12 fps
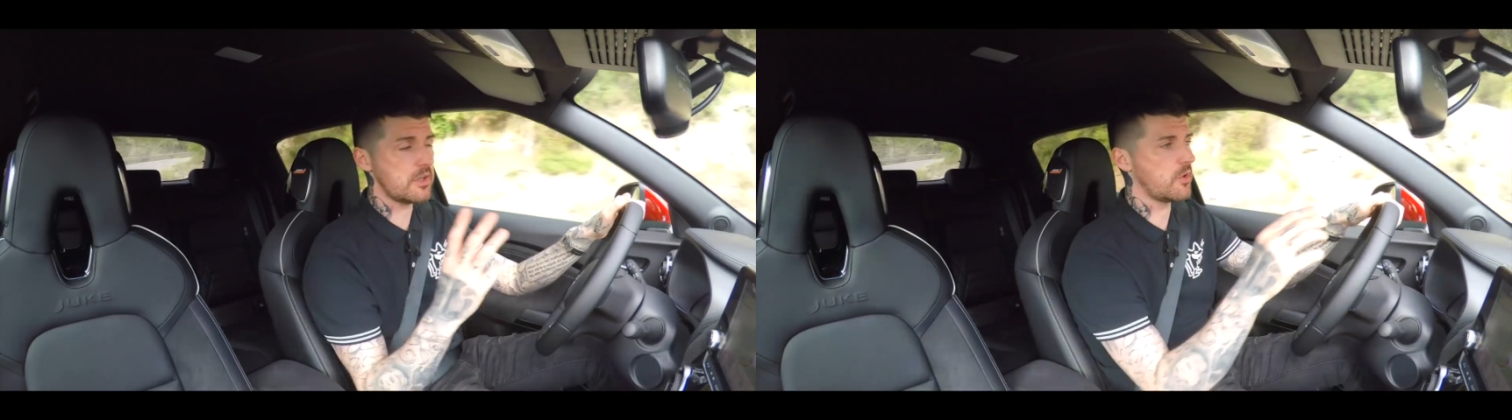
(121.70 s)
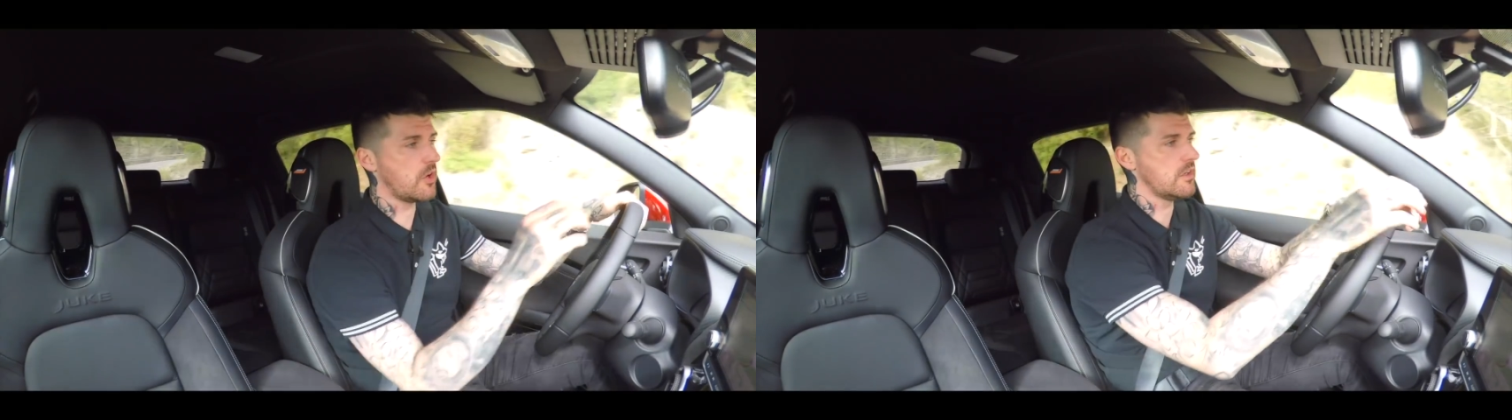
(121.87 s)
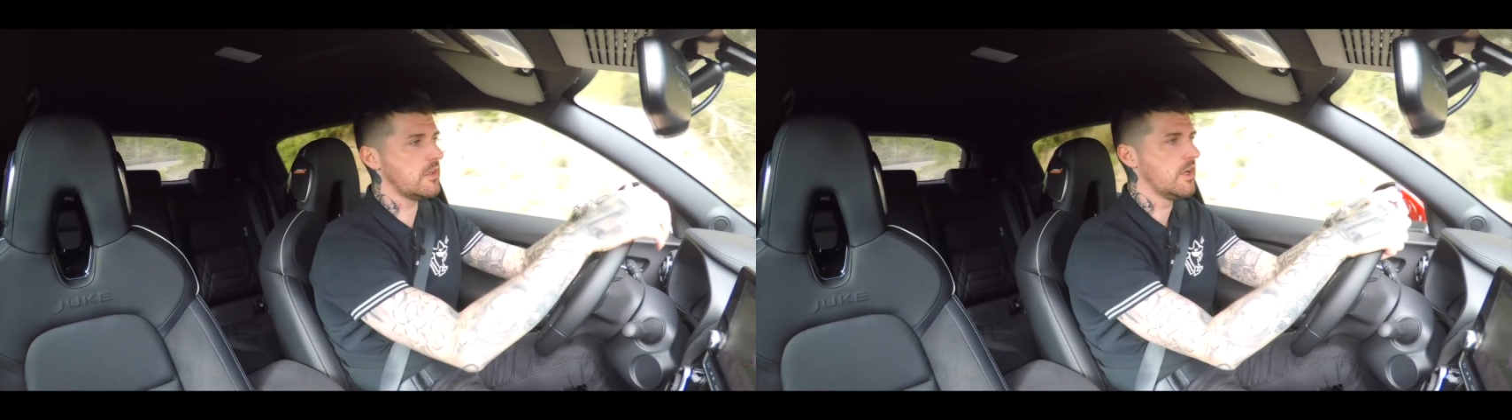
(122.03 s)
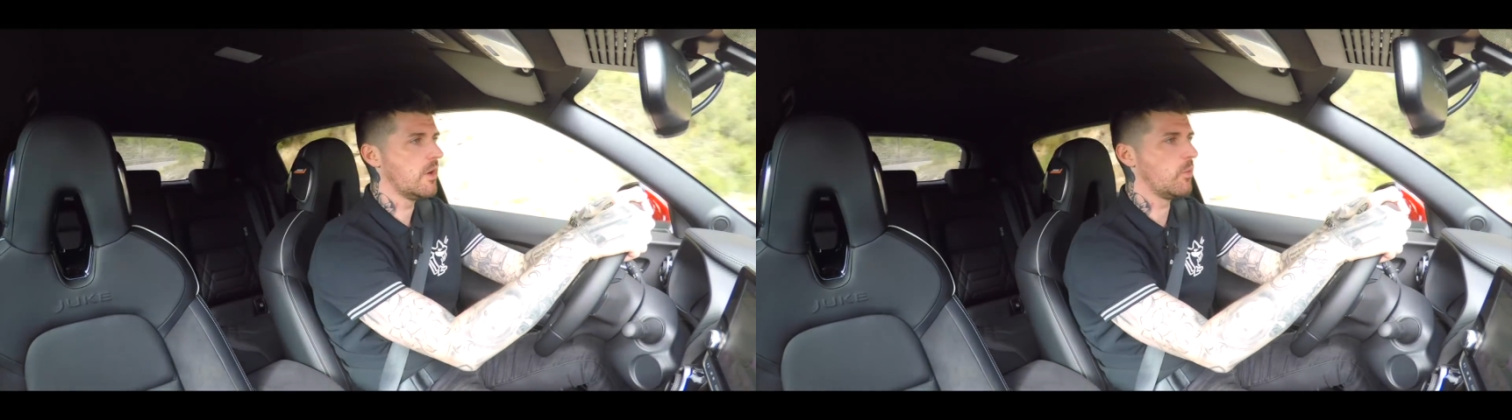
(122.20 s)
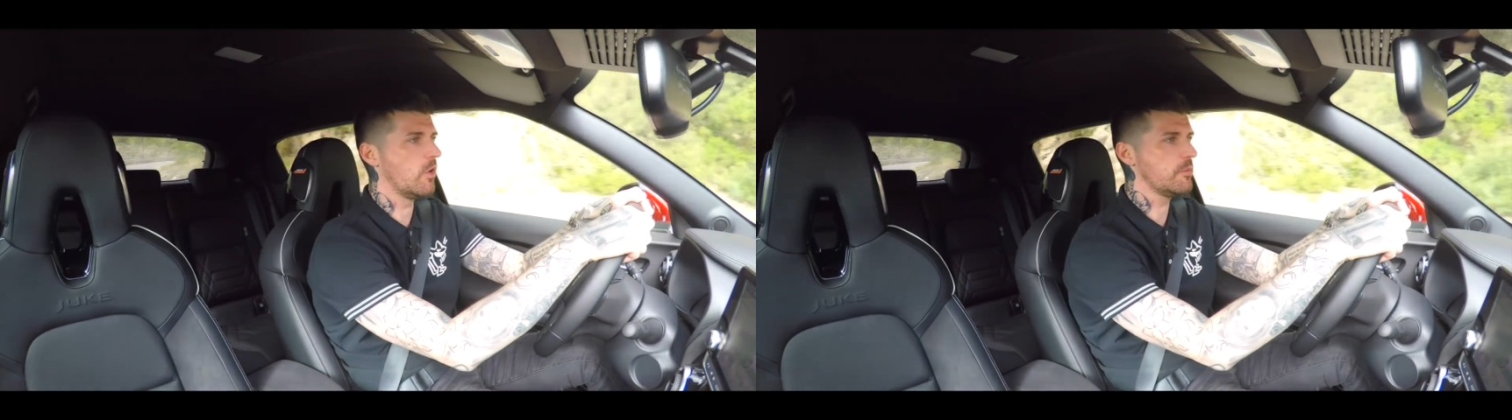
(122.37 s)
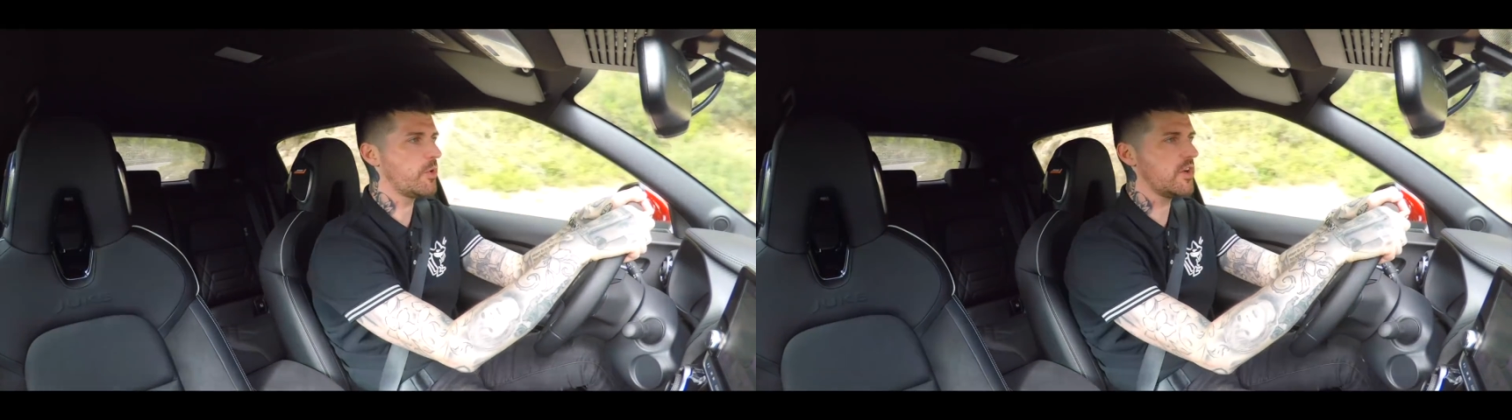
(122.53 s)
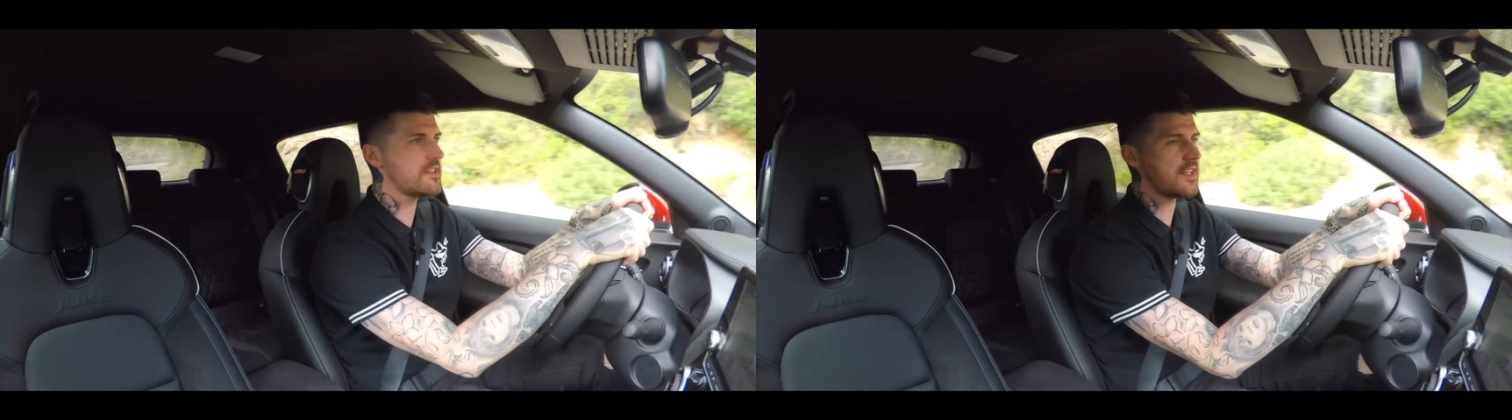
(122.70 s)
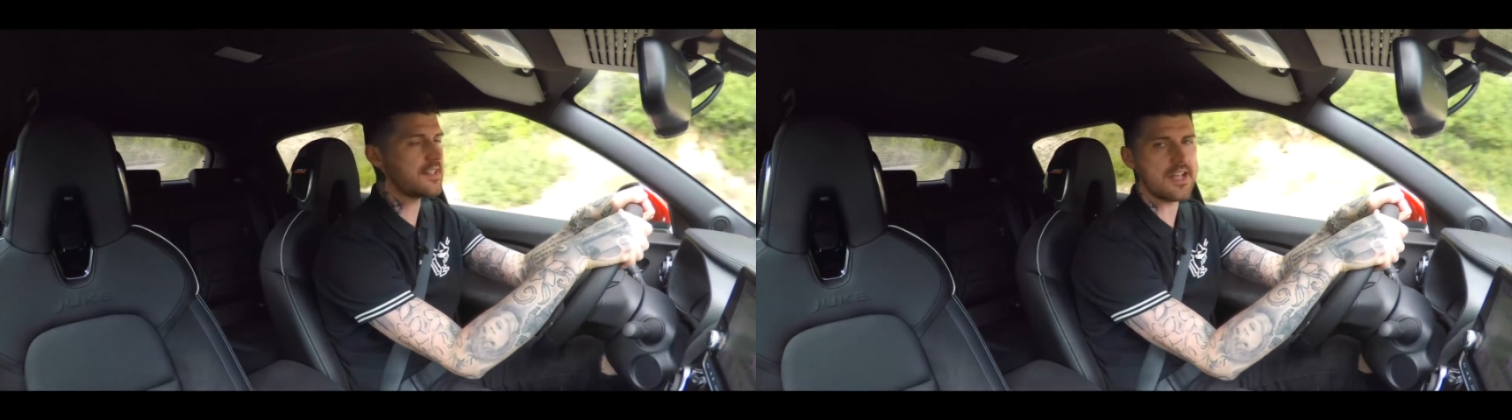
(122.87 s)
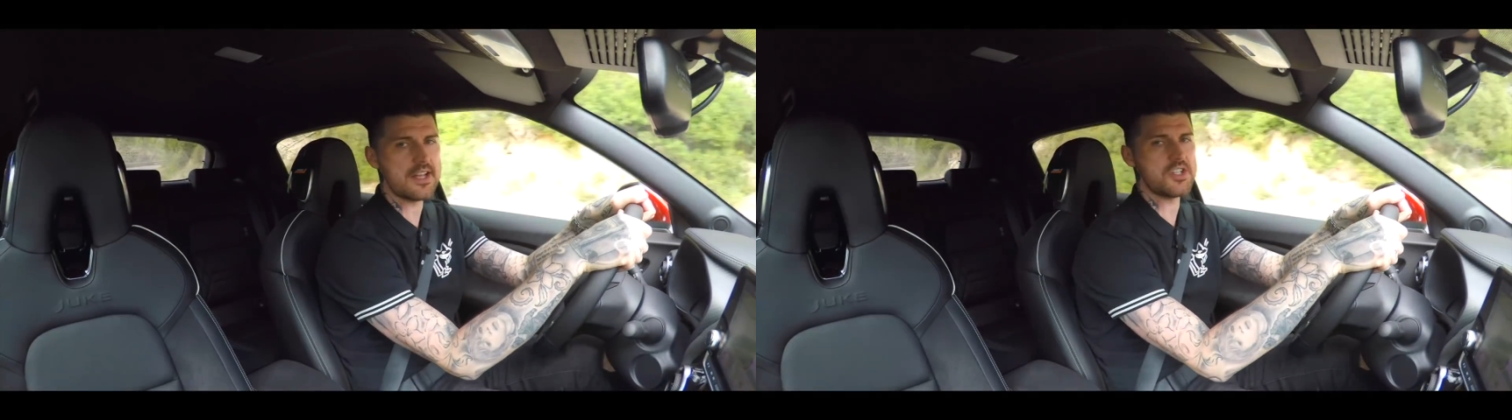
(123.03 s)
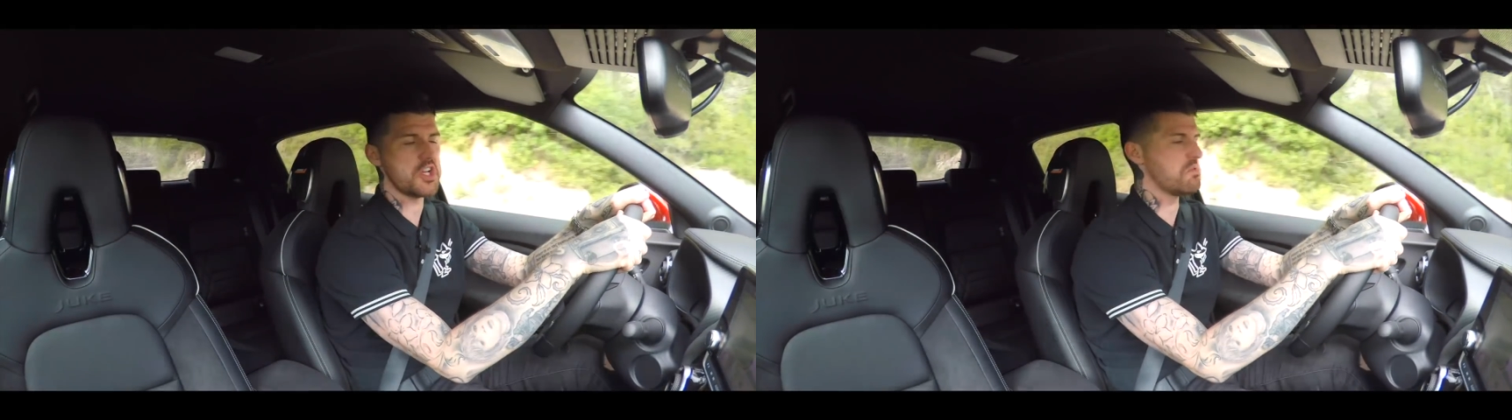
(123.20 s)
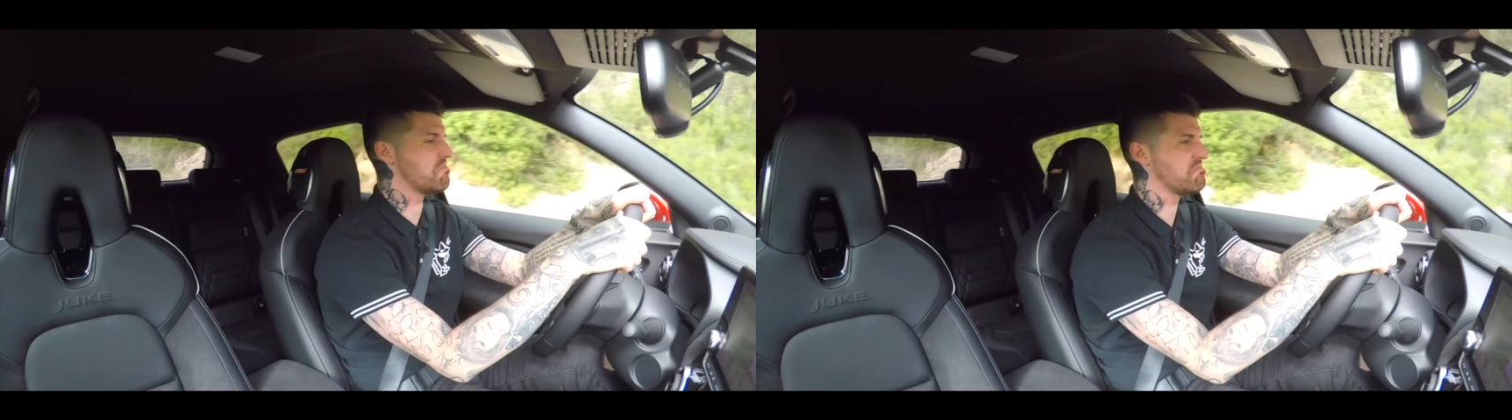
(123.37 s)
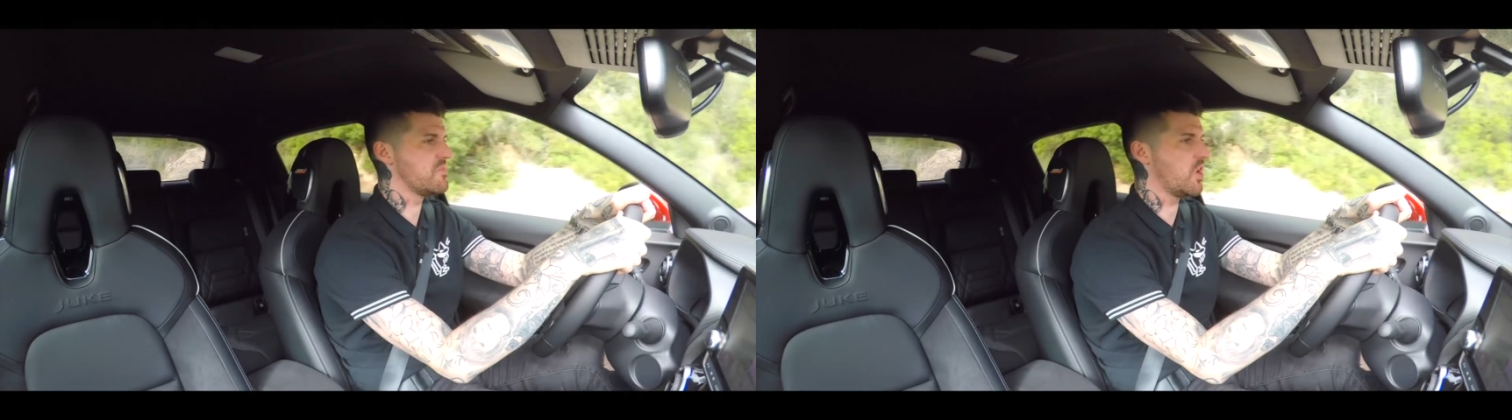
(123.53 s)
one, 1.6
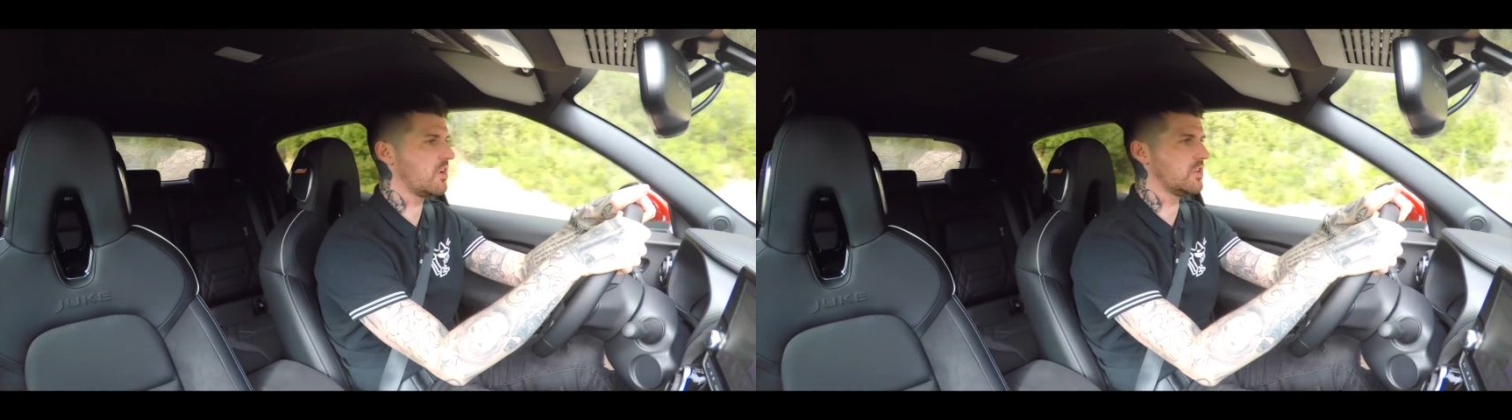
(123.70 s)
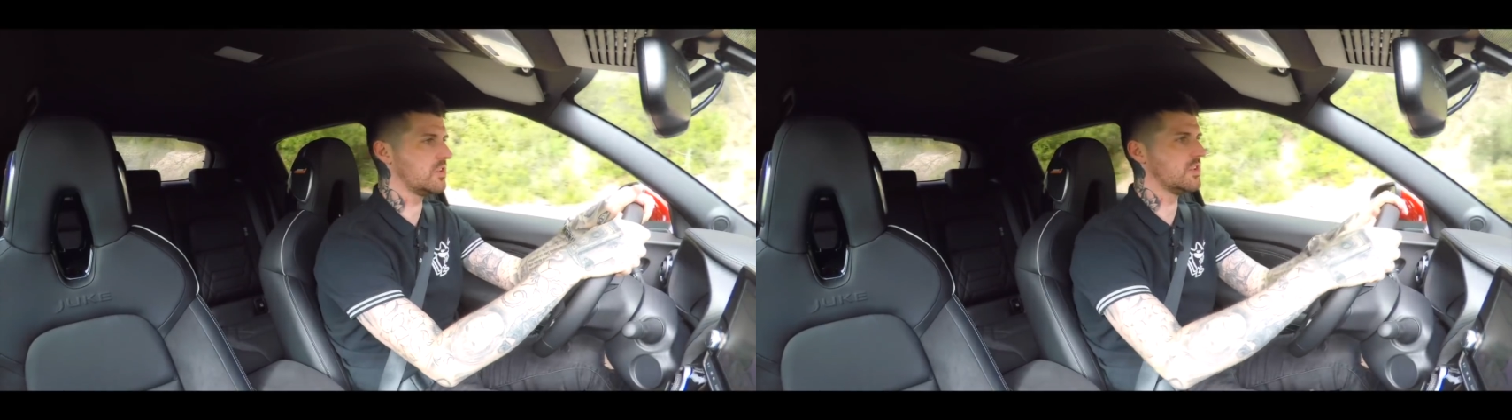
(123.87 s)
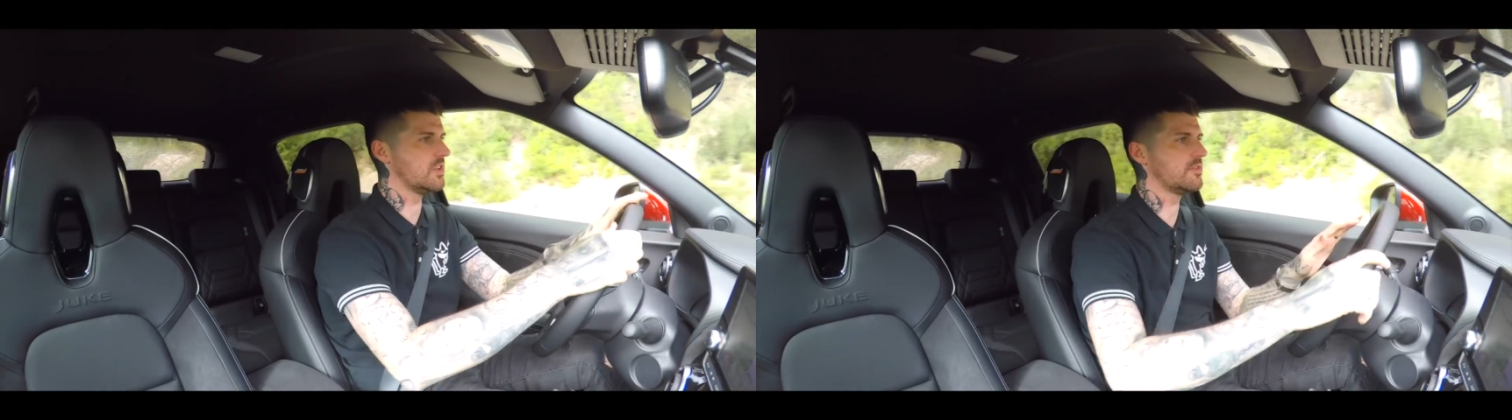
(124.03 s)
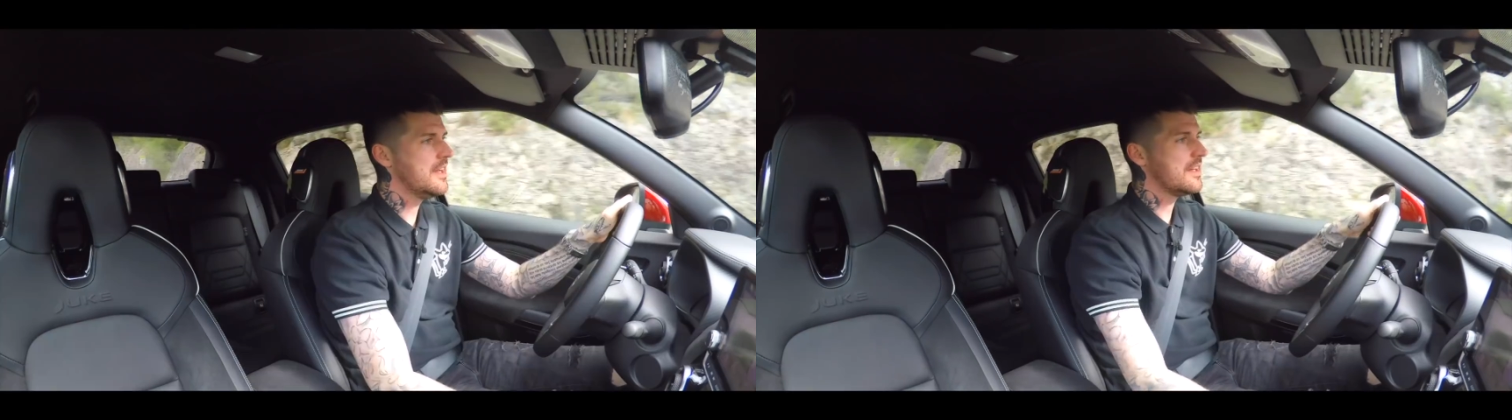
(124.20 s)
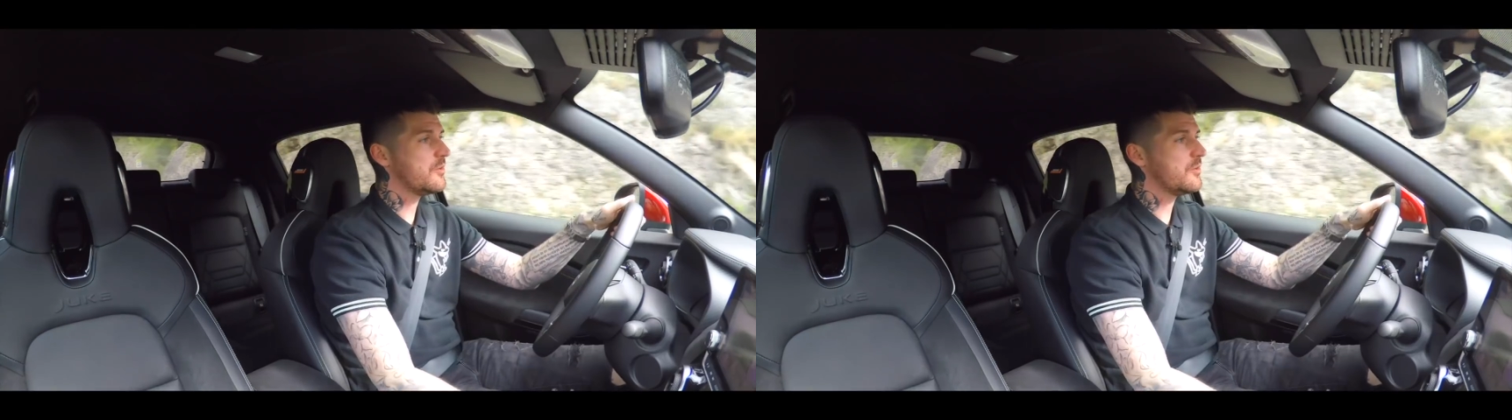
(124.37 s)
engine, not good enough.